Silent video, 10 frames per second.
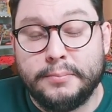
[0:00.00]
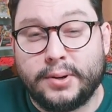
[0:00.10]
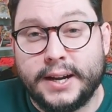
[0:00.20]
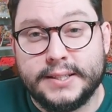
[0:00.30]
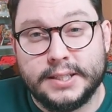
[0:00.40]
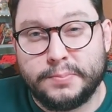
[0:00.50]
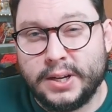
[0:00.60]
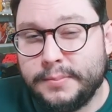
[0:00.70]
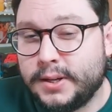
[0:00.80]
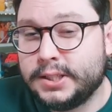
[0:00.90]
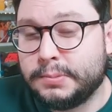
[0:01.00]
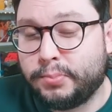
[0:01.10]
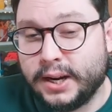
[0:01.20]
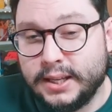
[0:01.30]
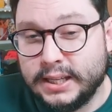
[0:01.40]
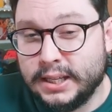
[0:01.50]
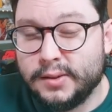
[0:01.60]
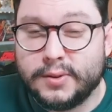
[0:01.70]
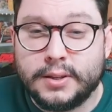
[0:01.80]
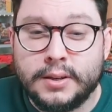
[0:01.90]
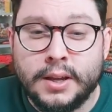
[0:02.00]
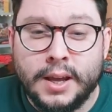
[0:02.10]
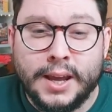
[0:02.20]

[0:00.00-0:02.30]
price is pretty much break even.